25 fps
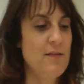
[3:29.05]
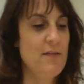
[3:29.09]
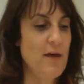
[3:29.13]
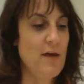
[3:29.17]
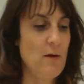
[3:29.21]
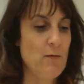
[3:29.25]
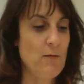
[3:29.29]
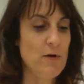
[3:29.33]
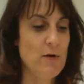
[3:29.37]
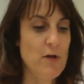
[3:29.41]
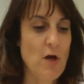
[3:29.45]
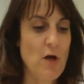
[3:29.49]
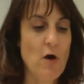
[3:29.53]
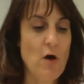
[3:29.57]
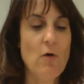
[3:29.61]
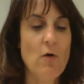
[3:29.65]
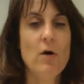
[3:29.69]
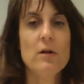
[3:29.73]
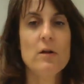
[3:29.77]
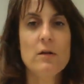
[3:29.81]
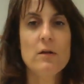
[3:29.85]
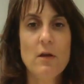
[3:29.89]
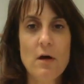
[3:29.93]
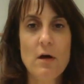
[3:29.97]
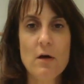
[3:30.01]
That would go
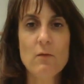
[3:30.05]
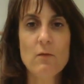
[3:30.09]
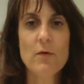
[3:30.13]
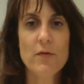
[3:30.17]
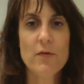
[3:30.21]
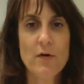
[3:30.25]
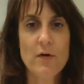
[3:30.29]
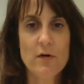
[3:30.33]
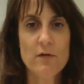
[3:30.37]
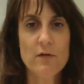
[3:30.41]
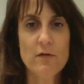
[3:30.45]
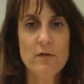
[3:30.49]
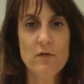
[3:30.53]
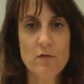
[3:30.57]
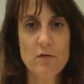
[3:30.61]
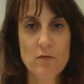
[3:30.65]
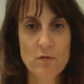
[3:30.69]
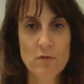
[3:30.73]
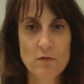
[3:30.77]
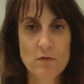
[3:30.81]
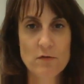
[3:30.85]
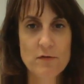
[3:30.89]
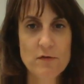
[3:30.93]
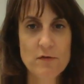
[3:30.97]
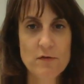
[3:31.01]
along with our
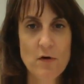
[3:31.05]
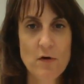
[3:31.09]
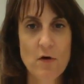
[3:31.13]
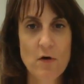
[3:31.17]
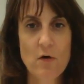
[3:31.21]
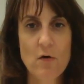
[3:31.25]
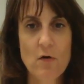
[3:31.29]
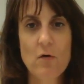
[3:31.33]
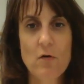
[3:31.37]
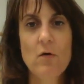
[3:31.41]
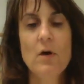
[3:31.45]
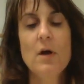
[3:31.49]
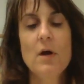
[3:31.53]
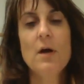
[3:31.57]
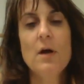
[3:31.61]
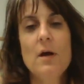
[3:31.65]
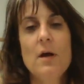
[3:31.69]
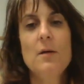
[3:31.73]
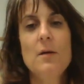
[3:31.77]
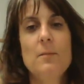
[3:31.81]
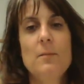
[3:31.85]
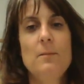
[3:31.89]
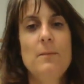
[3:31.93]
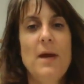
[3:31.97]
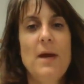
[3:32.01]
school. So
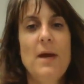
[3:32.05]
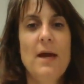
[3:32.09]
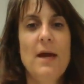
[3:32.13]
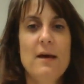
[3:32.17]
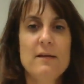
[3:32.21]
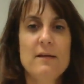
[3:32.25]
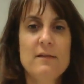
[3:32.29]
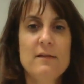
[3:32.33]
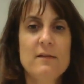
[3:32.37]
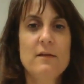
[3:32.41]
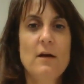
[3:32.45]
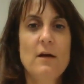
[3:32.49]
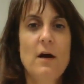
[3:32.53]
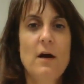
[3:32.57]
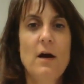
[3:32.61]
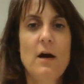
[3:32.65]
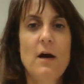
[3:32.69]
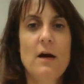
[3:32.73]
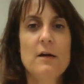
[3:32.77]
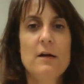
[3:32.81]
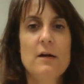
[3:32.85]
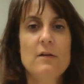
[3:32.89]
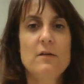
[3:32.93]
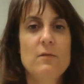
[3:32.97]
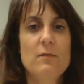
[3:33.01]

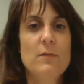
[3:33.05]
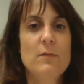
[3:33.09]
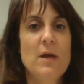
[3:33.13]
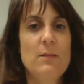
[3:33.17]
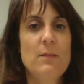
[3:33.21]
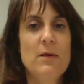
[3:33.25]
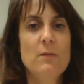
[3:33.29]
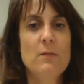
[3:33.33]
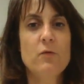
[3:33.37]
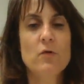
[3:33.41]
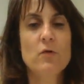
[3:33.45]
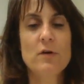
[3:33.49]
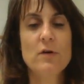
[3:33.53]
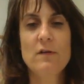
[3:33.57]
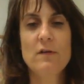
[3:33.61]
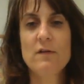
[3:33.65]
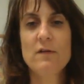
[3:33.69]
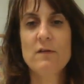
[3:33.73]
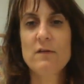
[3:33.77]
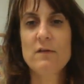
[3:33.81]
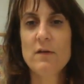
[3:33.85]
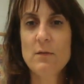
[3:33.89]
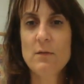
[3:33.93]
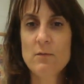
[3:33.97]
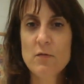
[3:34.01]
mascots, maybe important
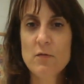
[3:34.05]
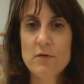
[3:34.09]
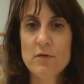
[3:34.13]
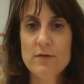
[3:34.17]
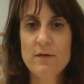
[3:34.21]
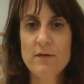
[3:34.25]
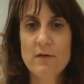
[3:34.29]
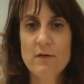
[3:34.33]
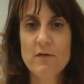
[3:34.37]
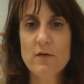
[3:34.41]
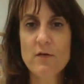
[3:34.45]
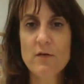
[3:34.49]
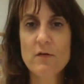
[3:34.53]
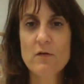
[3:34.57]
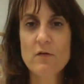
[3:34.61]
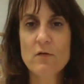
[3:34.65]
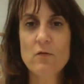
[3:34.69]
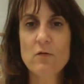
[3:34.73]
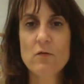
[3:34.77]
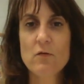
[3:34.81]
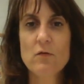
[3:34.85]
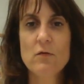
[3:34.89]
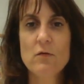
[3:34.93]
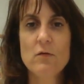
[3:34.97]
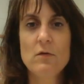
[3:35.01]
symbols of the
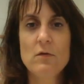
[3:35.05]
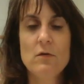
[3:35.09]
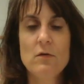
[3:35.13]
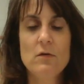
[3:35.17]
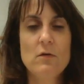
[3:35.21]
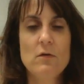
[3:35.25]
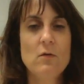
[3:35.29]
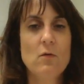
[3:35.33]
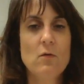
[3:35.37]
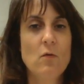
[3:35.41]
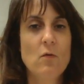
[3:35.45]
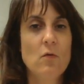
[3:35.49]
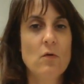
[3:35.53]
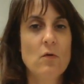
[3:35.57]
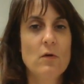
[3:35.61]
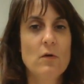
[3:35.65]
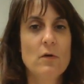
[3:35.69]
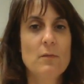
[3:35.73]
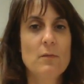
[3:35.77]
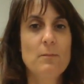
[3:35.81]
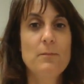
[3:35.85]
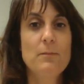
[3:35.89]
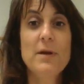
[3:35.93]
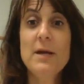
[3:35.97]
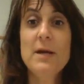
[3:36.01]
school
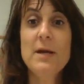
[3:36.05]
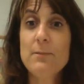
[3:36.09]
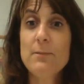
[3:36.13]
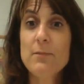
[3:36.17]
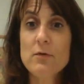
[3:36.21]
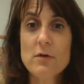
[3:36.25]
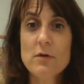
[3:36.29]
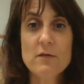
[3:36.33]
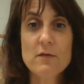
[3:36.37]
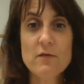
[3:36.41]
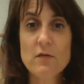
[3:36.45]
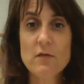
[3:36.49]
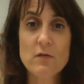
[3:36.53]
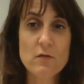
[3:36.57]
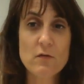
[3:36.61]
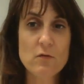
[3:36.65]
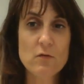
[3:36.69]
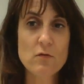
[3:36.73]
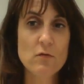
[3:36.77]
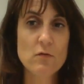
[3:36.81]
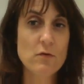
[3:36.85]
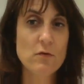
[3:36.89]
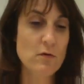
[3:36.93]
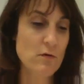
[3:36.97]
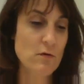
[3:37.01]
or people of the
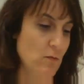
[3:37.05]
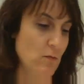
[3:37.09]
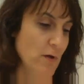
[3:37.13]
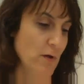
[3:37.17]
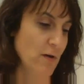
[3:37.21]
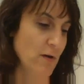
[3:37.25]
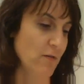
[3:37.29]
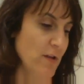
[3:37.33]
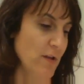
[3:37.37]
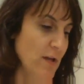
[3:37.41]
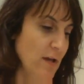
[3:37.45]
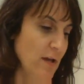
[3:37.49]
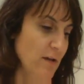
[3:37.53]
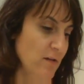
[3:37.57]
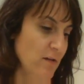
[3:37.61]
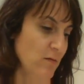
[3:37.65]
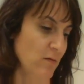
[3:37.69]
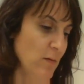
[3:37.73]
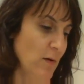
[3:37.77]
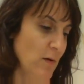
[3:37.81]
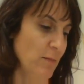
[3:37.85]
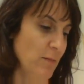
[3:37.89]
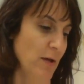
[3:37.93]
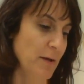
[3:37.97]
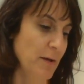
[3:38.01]
school, whatever the
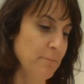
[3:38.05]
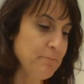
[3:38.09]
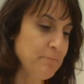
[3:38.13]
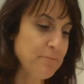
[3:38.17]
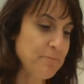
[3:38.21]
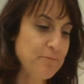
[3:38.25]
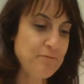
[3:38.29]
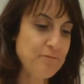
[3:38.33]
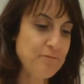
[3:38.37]
case may be.